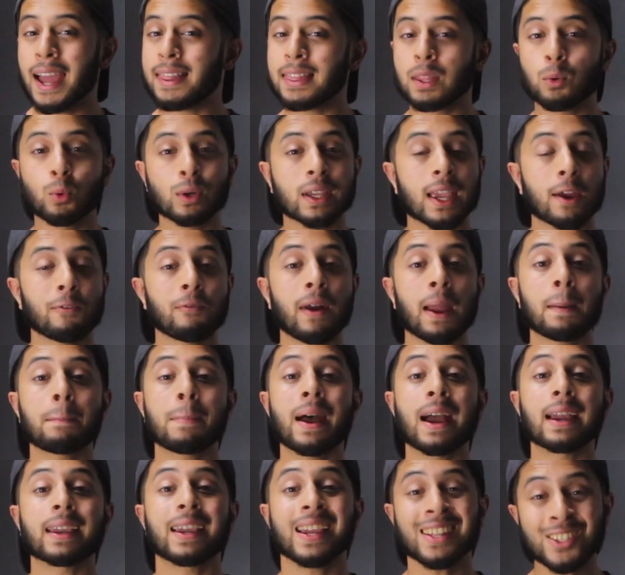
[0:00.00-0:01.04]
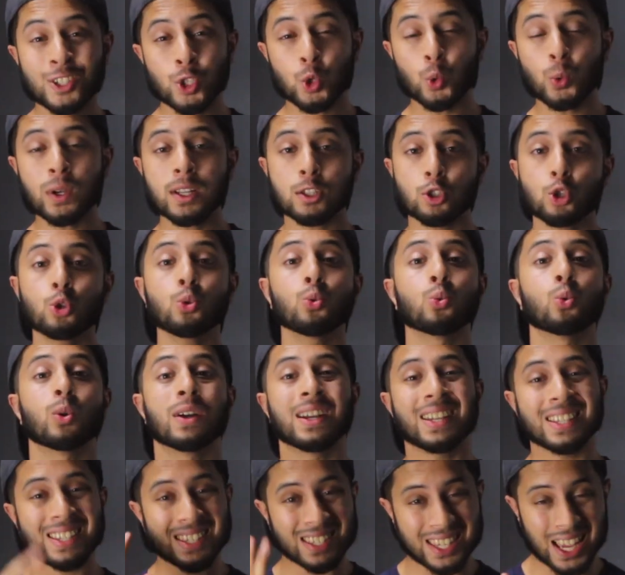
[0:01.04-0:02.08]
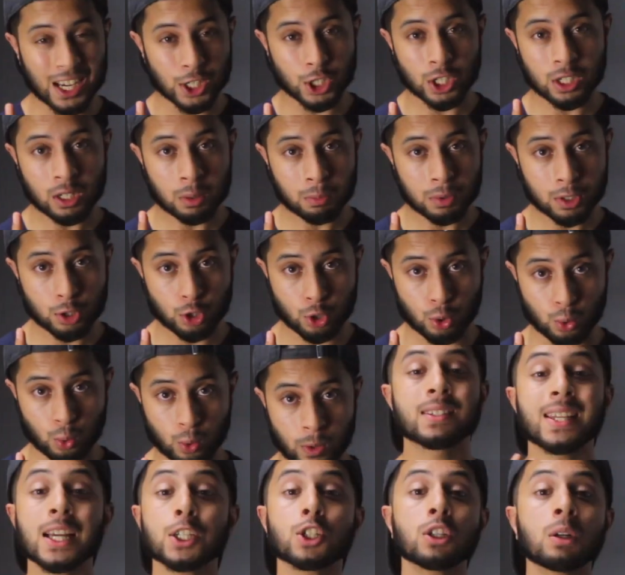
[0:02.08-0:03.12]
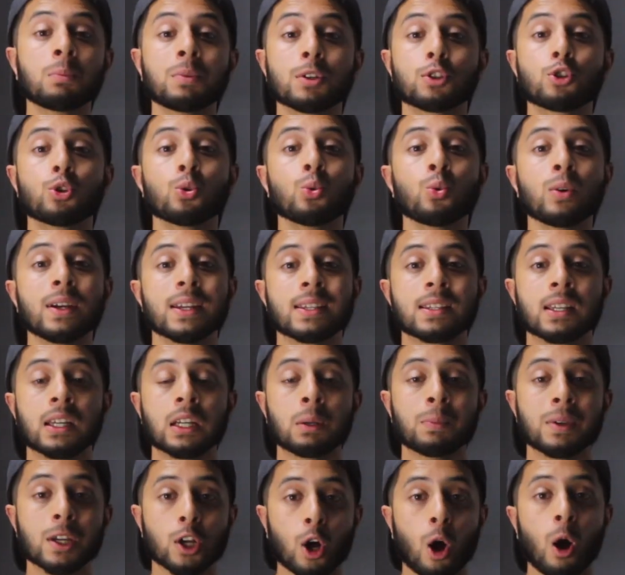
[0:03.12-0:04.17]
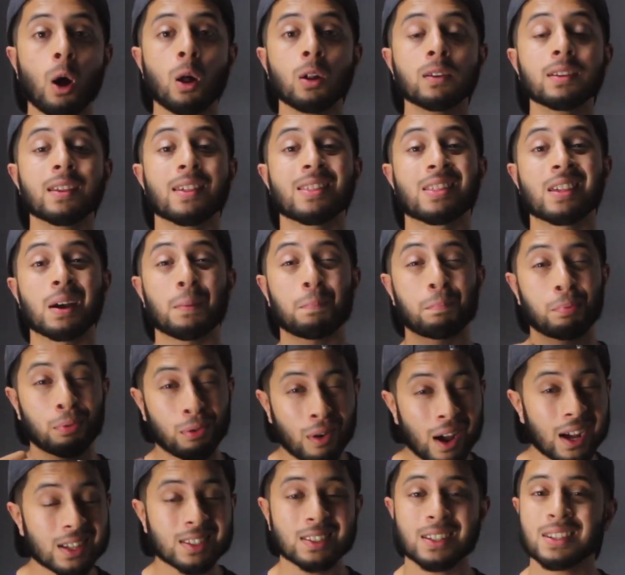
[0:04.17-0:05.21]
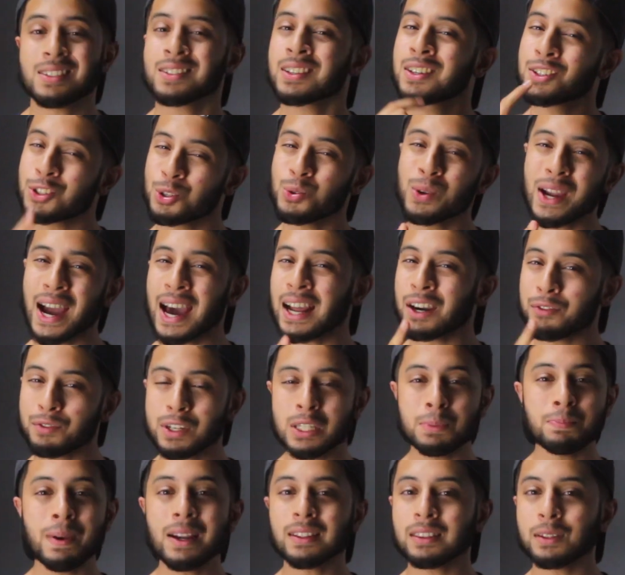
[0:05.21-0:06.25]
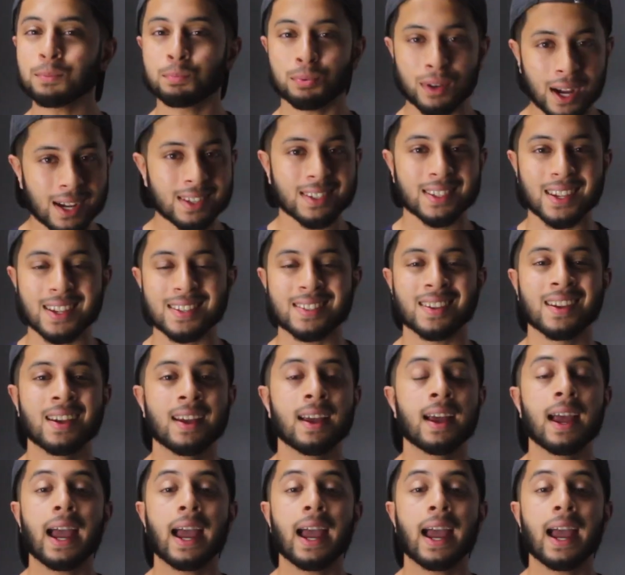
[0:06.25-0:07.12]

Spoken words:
and then we'll get right back into it to section number two. Section number two is gonna be called The Process, because you gotta respect the process.